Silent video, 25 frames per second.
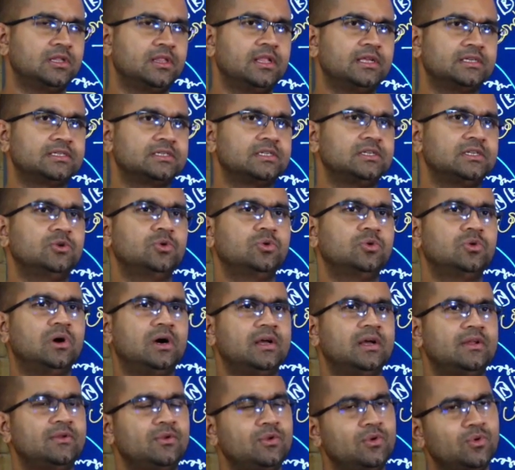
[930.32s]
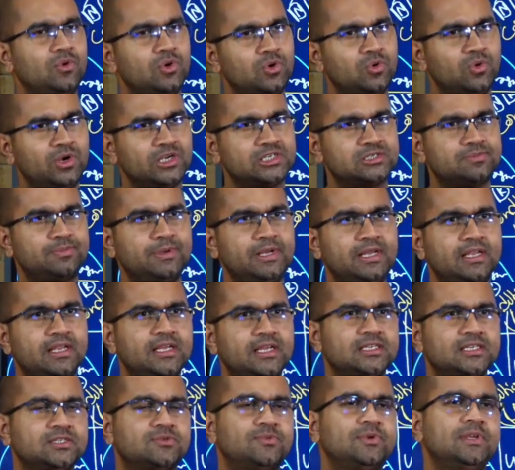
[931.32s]
There's no
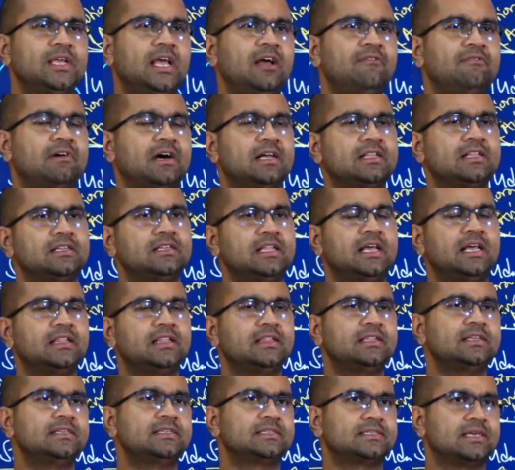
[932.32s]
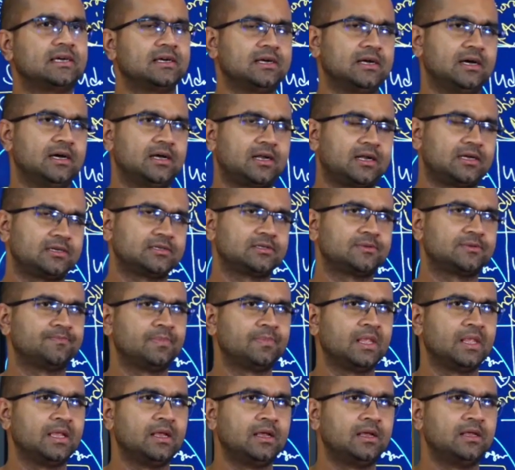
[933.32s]
experience we have other than these sankharas.
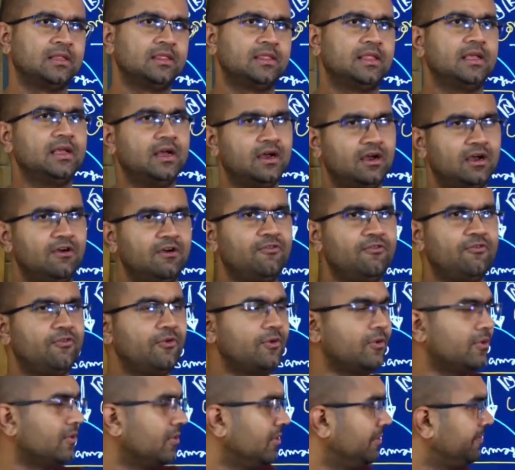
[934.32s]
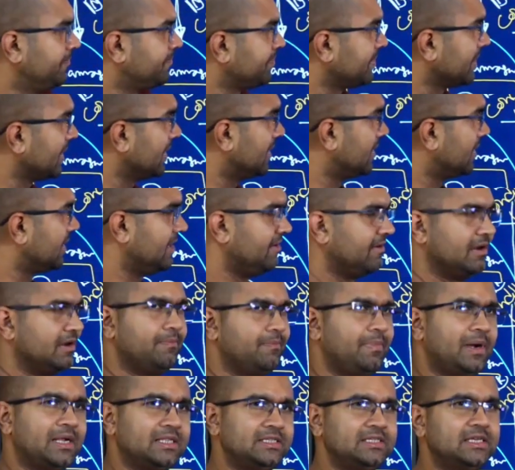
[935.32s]
Therefore, even
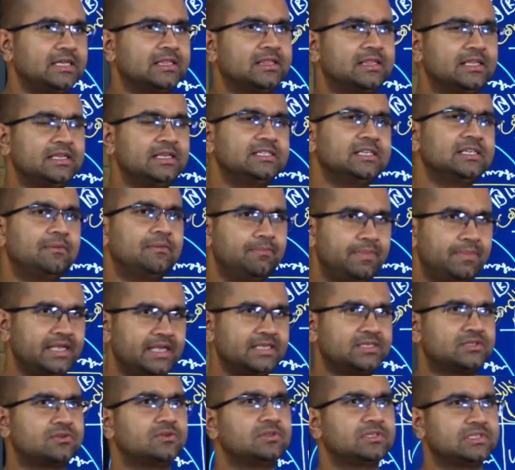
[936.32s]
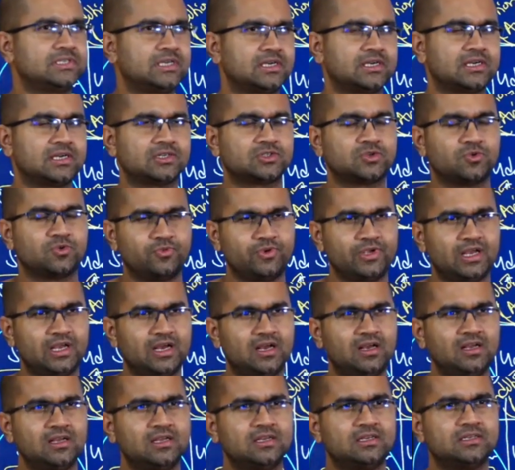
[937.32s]
panyattis are based on sankhara. So we
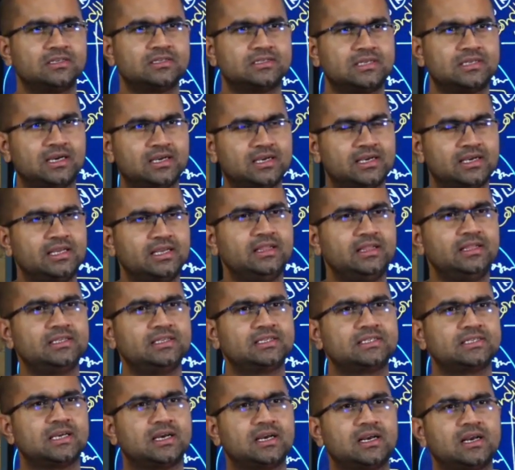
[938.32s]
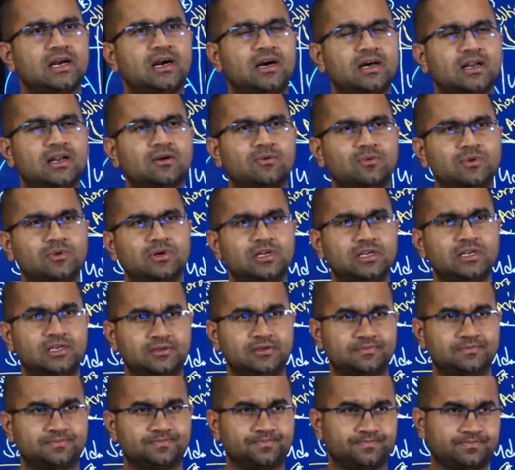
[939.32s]
are stuck in this sankhara world.